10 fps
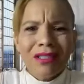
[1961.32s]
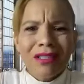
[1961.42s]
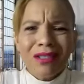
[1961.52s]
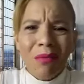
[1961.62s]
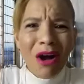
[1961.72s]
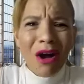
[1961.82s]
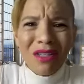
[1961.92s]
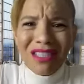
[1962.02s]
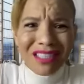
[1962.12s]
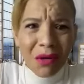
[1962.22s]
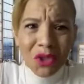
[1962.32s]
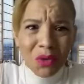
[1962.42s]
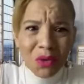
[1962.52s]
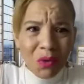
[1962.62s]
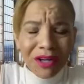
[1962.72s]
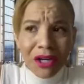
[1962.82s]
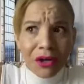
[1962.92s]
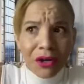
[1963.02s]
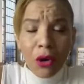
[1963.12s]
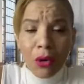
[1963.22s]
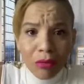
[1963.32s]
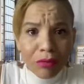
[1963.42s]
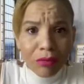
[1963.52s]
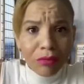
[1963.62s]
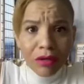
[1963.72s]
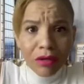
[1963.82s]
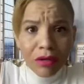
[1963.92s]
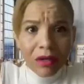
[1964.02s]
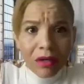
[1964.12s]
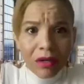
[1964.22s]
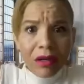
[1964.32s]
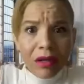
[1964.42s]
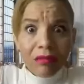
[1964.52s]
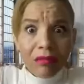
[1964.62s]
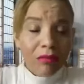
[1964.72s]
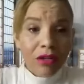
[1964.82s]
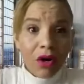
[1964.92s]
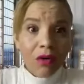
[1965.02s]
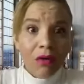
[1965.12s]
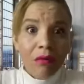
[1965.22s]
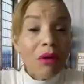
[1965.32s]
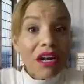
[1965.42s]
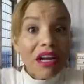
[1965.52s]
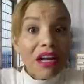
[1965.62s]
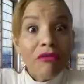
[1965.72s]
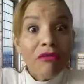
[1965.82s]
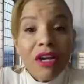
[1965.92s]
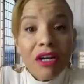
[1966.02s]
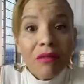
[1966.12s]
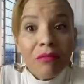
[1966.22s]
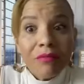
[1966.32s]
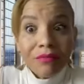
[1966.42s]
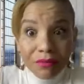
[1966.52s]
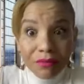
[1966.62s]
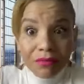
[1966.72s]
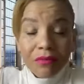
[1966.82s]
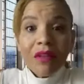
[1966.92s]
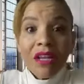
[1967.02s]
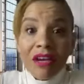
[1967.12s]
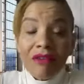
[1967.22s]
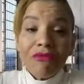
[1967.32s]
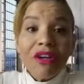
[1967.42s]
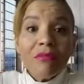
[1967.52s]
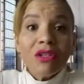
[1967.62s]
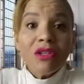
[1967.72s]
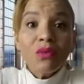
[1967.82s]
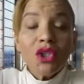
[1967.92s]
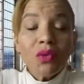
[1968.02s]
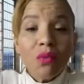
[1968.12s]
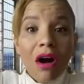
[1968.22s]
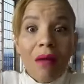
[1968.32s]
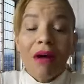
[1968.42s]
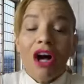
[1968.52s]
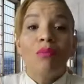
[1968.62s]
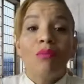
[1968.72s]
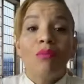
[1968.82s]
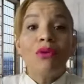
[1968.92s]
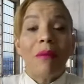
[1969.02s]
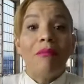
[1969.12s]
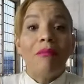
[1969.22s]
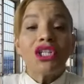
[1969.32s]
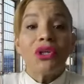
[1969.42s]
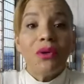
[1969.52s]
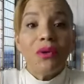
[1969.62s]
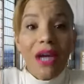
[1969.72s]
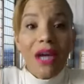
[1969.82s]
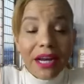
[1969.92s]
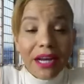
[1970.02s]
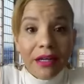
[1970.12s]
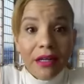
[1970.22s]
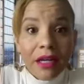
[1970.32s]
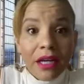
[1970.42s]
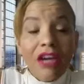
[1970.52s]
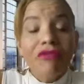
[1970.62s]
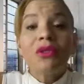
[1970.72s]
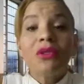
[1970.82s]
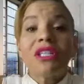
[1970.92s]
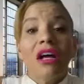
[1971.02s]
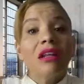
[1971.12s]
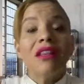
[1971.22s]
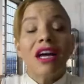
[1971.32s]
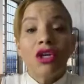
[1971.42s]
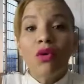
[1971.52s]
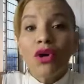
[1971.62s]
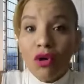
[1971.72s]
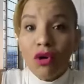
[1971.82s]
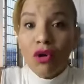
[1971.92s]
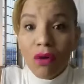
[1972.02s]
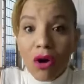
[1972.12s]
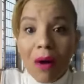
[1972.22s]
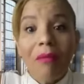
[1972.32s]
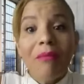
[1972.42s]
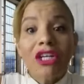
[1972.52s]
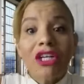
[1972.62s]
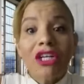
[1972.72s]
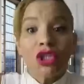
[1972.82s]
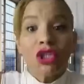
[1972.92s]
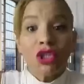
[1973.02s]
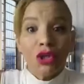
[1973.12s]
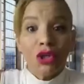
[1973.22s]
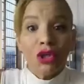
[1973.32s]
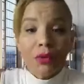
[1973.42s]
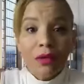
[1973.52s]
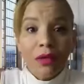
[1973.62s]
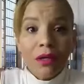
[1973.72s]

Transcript: So am I always gonna say what you want to hear? No. No, but if freedom, if freedom is what you want, I'm gonna help you. I'm gonna make sure you get it. If you're telling me that you want to grow, I'm gonna make sure you do.